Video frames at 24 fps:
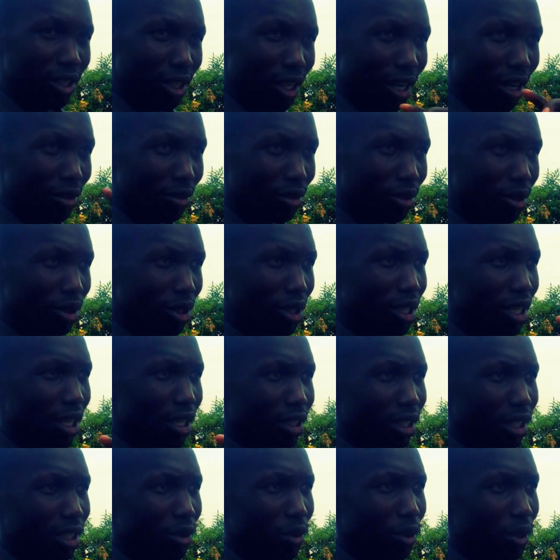I have to
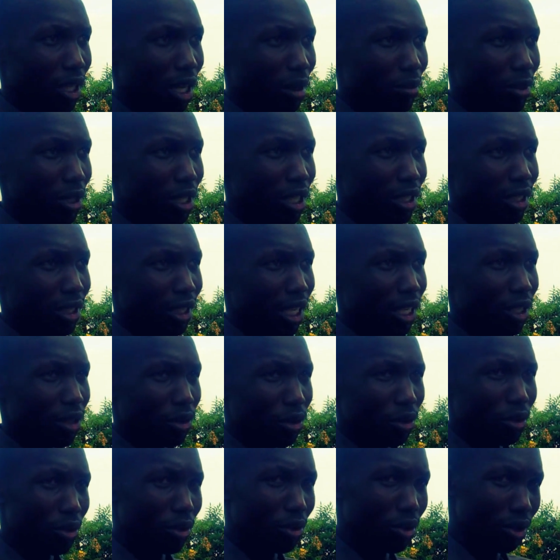realize that's what I'm really trying
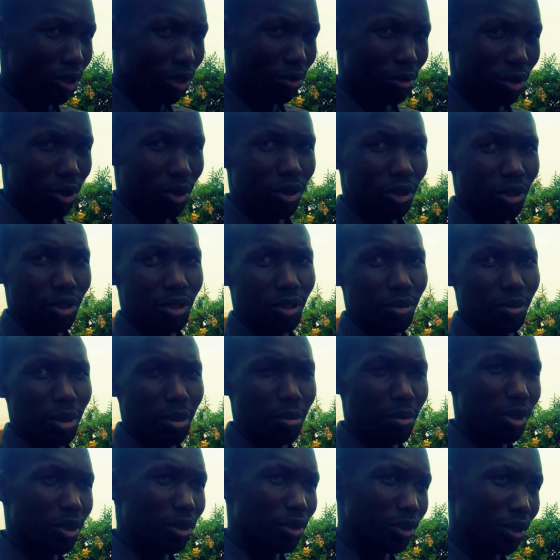to, to see because
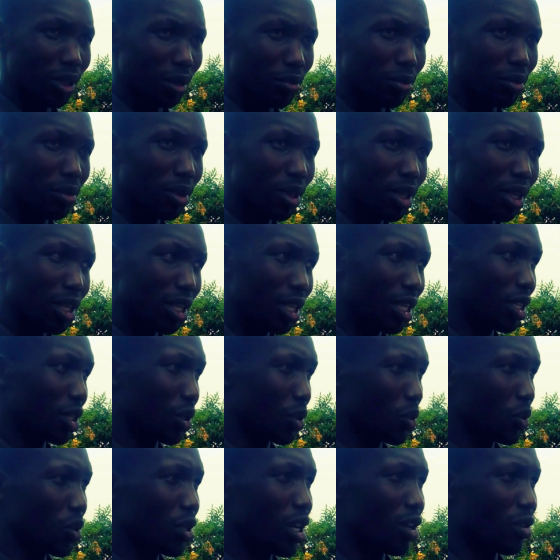maybe to some
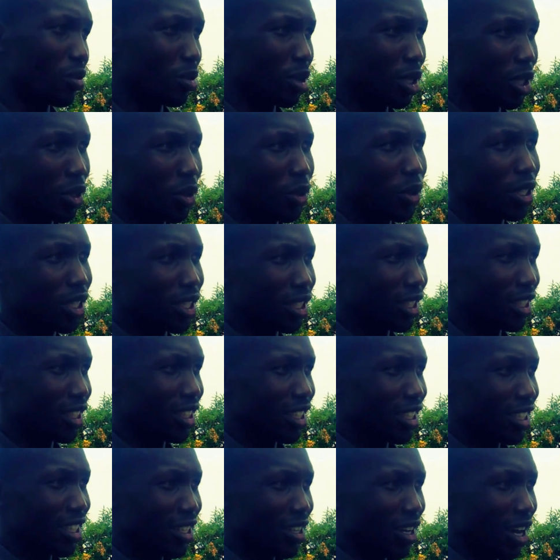places which I've been doing,
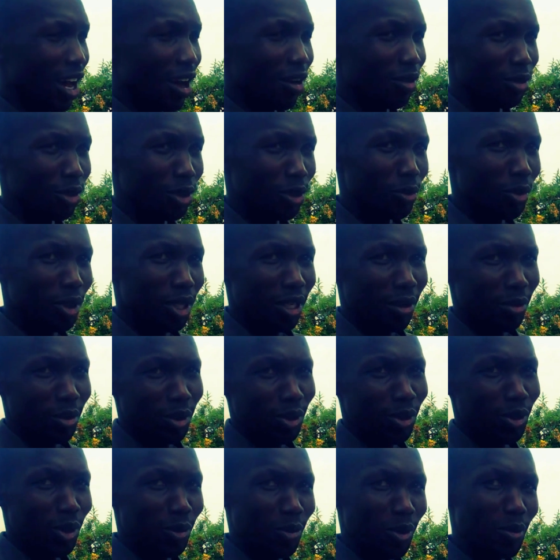I have not been in a
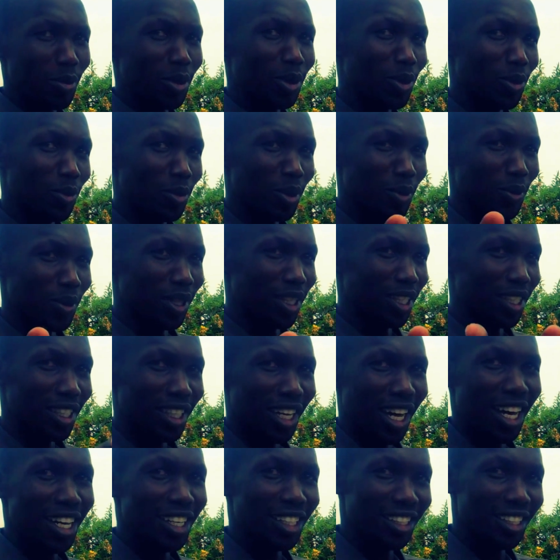position maybe to meet with these
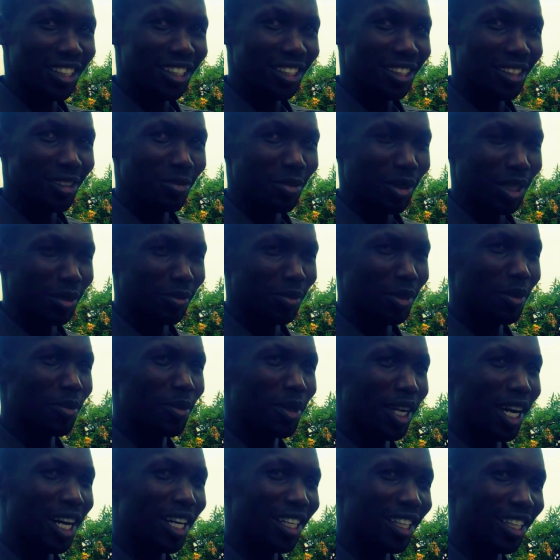guys, mm-hmm. but
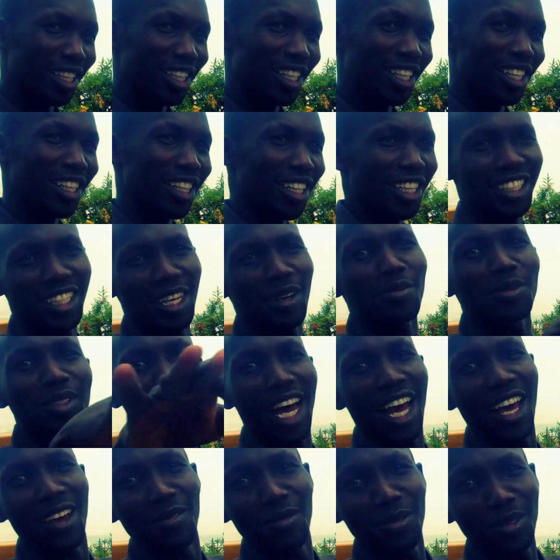maybe running the same
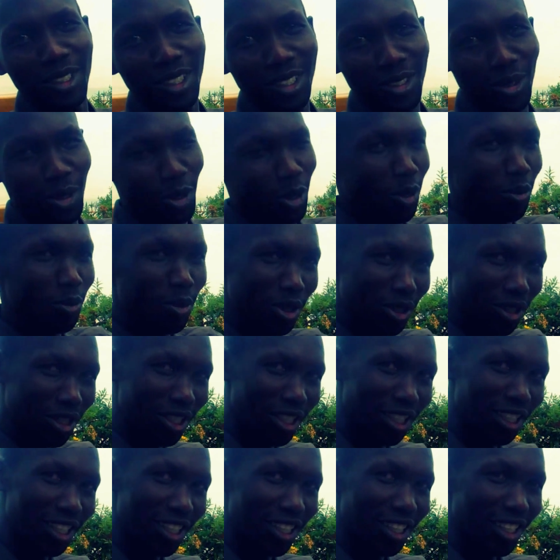time or almost.
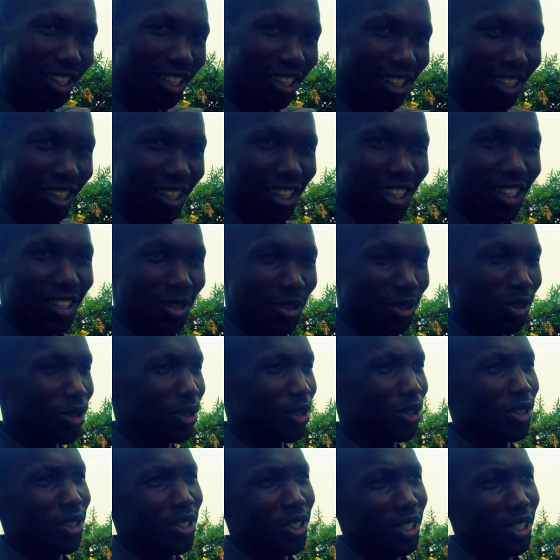Uh-huh.
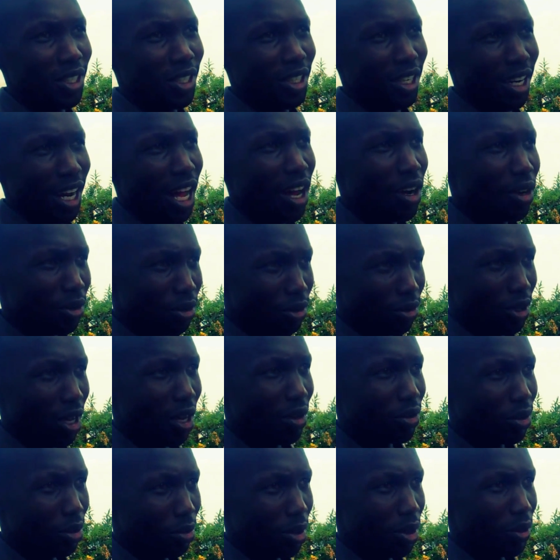So now you
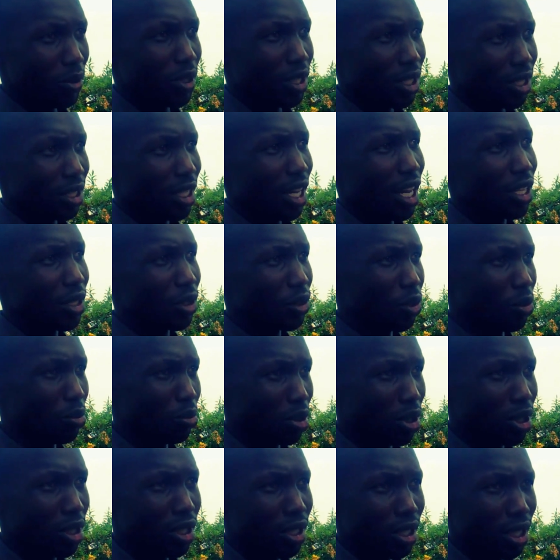have to meet with these guys
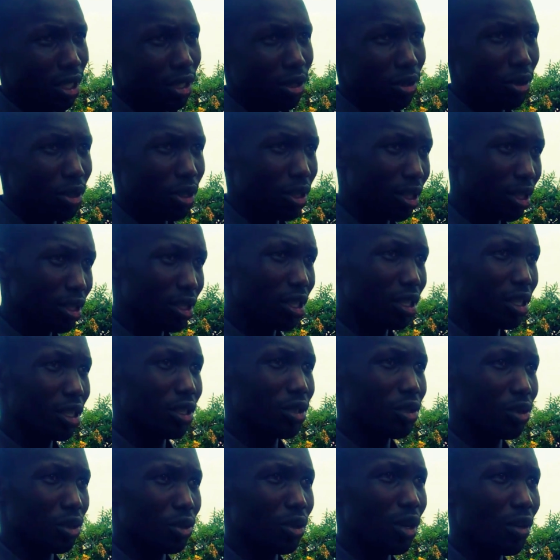competing and doing this and
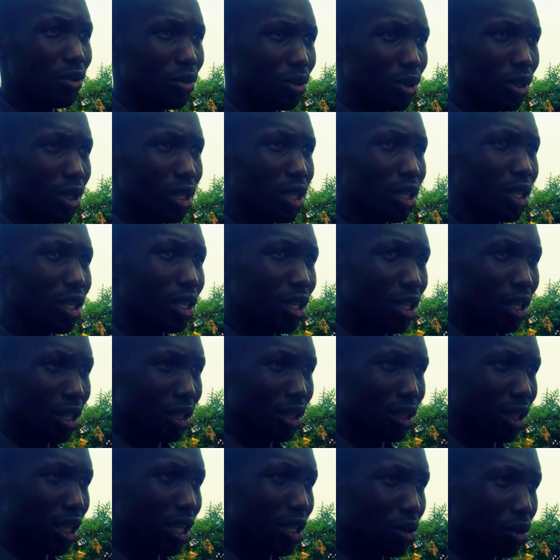this, so you have to really
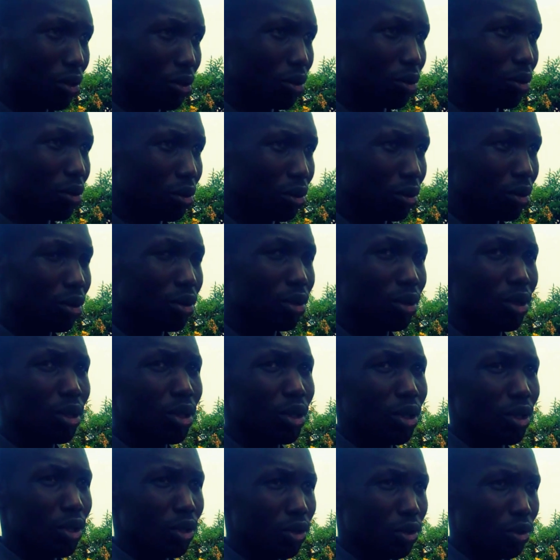try to to,
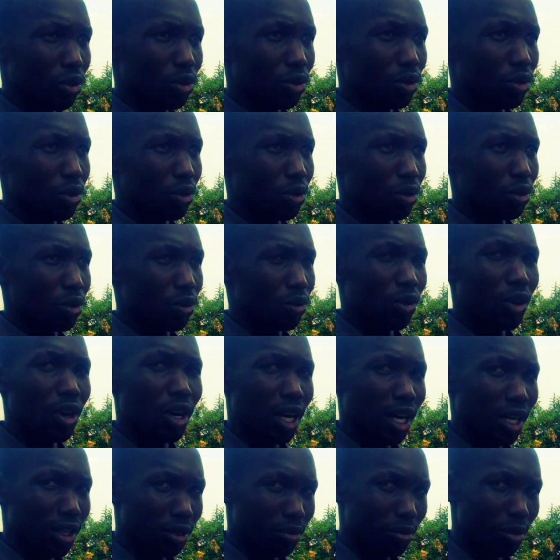to, to, to
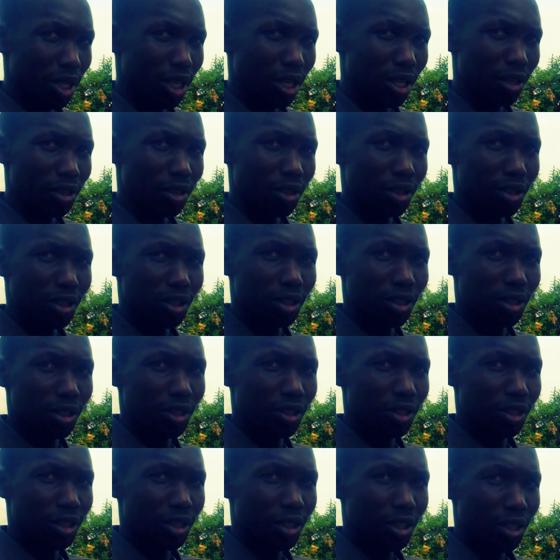focus mainly on
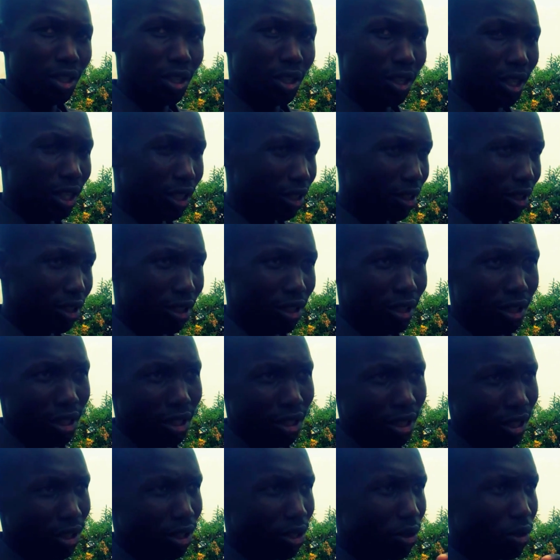mm-hmm. that
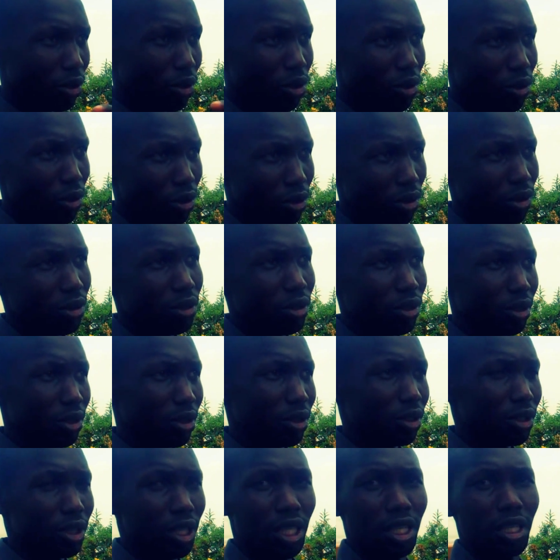tactical
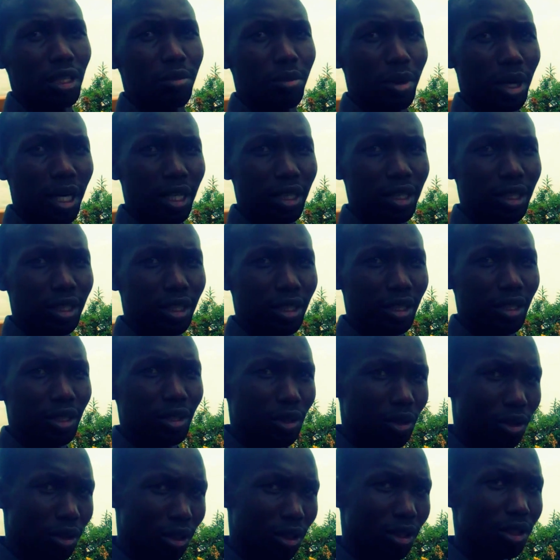training part.
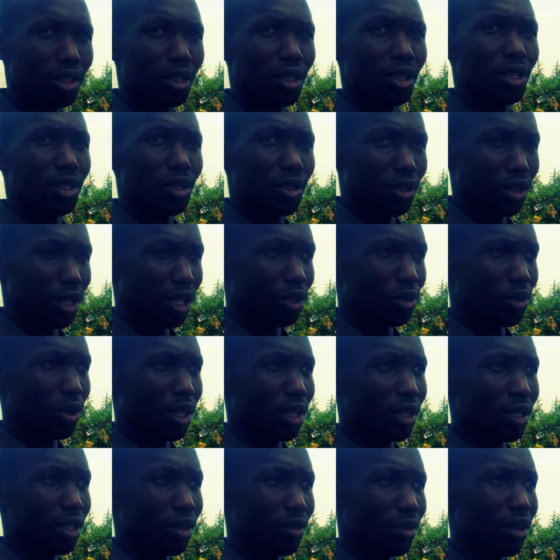Mm-hmm so that you
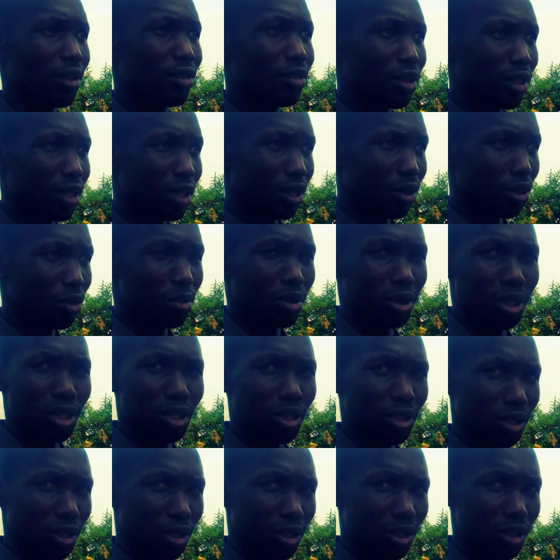can survive in the
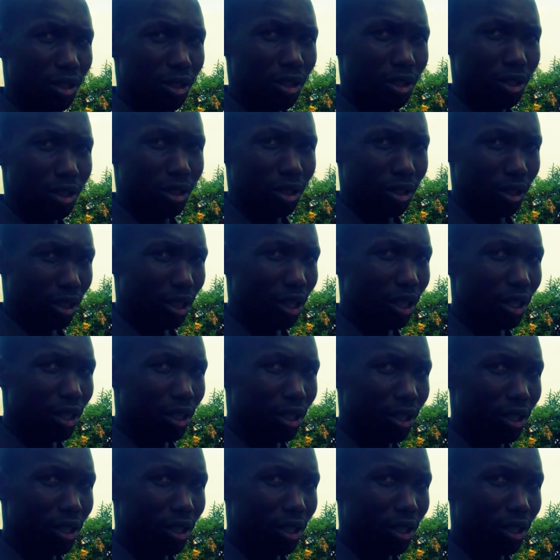competition. Uh-huh. Yeah.